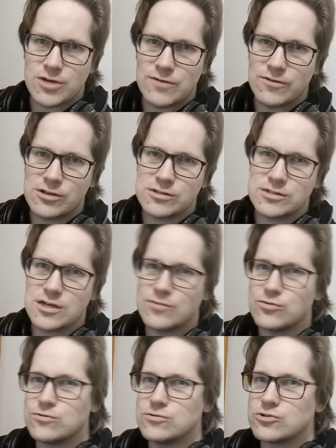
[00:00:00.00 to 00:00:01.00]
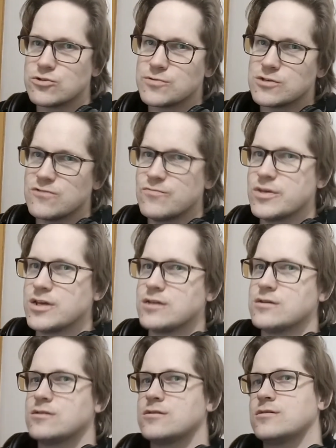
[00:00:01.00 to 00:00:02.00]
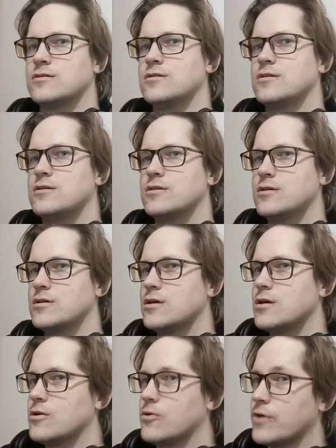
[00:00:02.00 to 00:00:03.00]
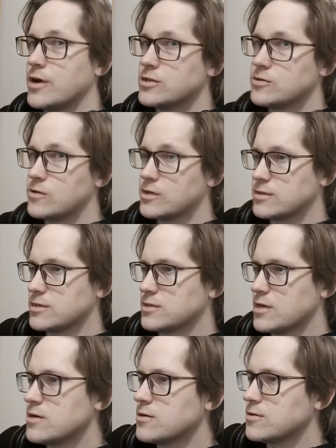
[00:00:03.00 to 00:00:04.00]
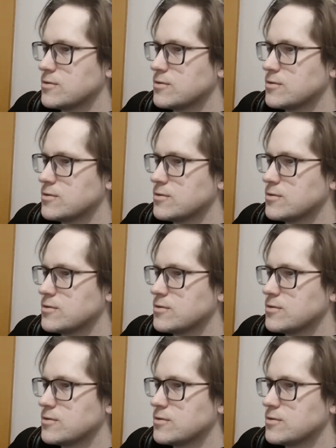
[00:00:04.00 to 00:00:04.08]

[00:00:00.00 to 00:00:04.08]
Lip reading: example scripts I've made. Alright, so let's get started.